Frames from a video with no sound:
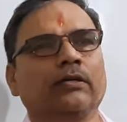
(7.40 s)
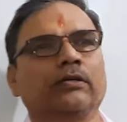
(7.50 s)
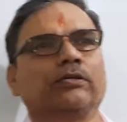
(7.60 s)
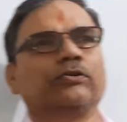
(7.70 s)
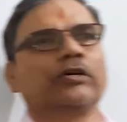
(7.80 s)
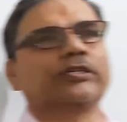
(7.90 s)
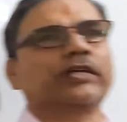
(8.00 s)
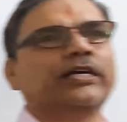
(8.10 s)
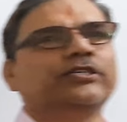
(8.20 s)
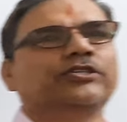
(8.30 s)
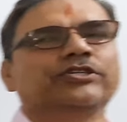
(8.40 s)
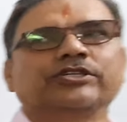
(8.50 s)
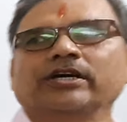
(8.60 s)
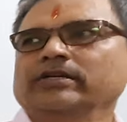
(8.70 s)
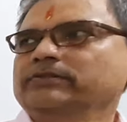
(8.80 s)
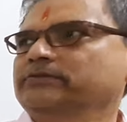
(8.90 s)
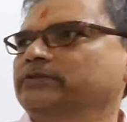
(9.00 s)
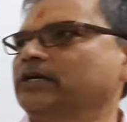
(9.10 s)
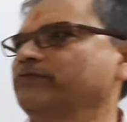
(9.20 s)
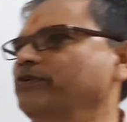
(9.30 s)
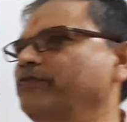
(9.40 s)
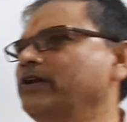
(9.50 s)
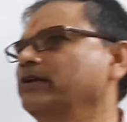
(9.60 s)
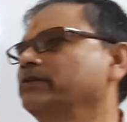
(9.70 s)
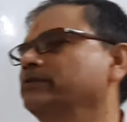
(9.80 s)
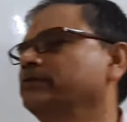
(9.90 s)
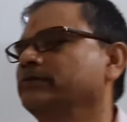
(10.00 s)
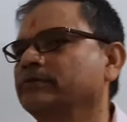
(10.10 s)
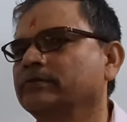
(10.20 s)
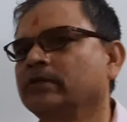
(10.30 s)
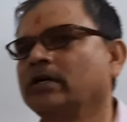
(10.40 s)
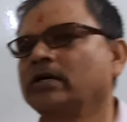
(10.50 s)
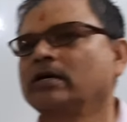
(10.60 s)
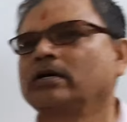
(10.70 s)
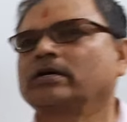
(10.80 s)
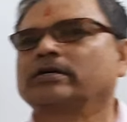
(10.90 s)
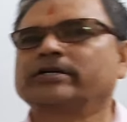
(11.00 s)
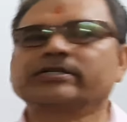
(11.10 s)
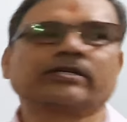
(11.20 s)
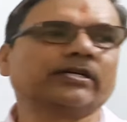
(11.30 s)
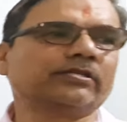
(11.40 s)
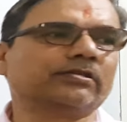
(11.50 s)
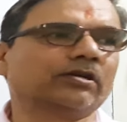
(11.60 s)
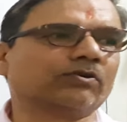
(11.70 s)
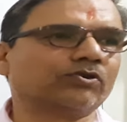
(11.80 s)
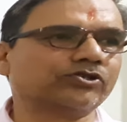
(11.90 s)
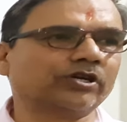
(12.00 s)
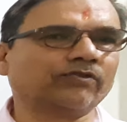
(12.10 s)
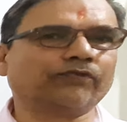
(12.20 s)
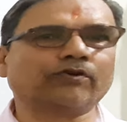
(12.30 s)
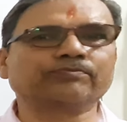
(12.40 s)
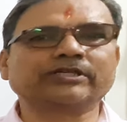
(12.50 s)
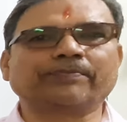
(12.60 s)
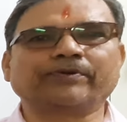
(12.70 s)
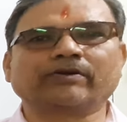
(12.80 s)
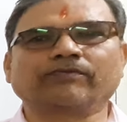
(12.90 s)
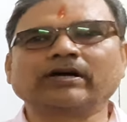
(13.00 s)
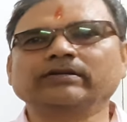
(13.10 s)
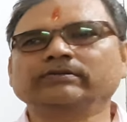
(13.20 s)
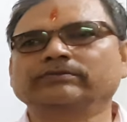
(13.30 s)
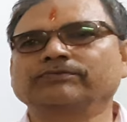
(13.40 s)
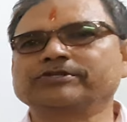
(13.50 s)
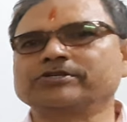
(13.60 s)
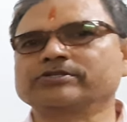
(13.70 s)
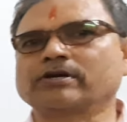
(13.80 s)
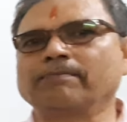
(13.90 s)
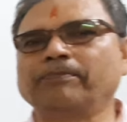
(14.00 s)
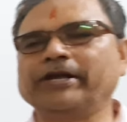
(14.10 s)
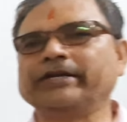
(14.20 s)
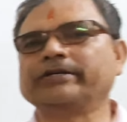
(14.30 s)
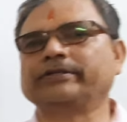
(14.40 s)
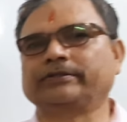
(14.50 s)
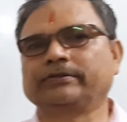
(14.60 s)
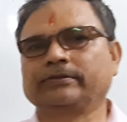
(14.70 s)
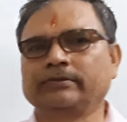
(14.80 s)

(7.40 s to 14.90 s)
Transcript: your science teacher, and we will discuss the question from chapter 1, which is complete